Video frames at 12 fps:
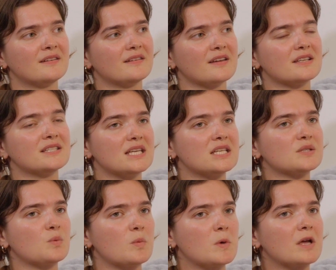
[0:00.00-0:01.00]
Like sea
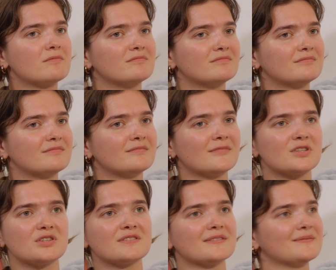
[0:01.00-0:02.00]
swimming,
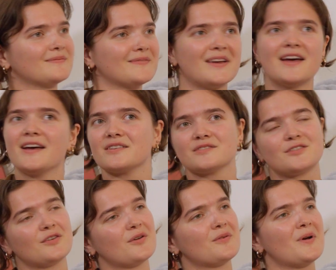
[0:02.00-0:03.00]
which is
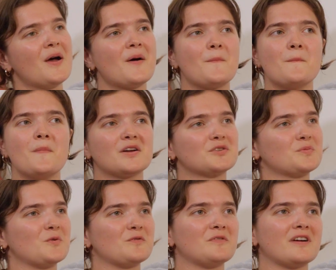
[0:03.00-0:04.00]
so much
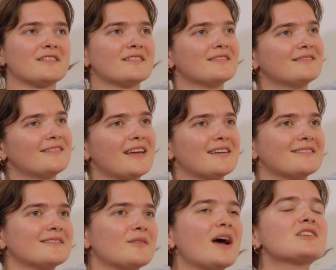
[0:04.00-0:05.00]
more fun
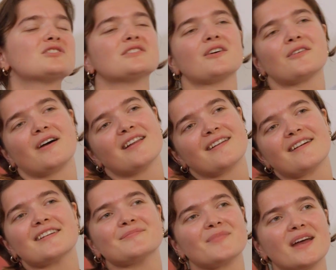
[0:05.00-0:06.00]
than, actually no, I
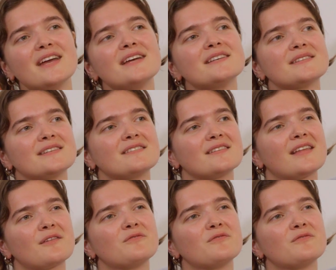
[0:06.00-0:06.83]
lie. It is like